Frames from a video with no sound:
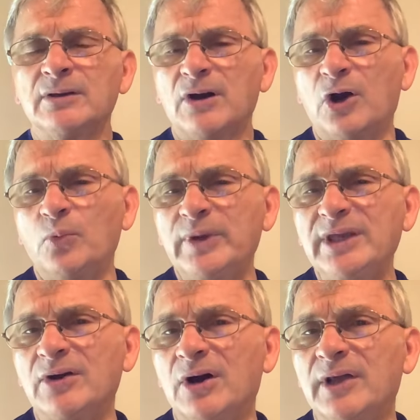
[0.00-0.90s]
Are we
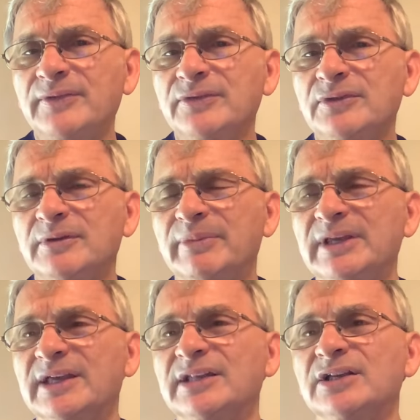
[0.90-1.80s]
on the
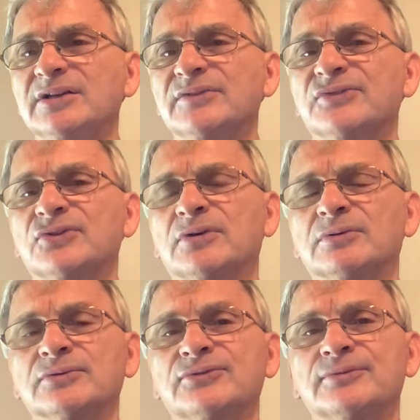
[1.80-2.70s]
beginning of
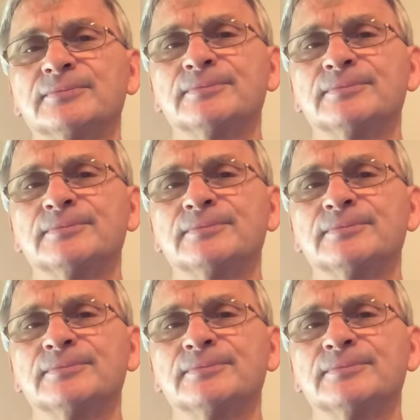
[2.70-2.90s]
sorrows?